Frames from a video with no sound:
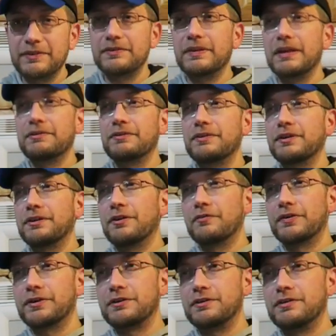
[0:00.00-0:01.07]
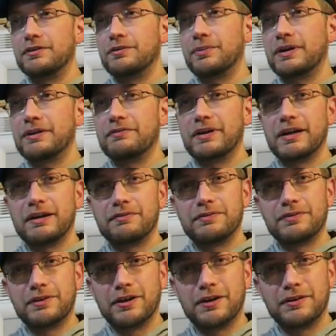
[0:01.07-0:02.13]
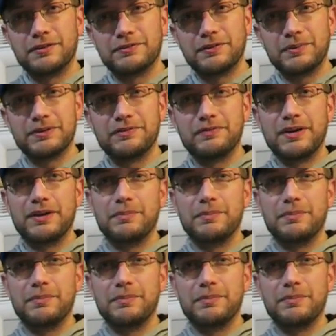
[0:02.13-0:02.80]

a, a little over $25 it wasn't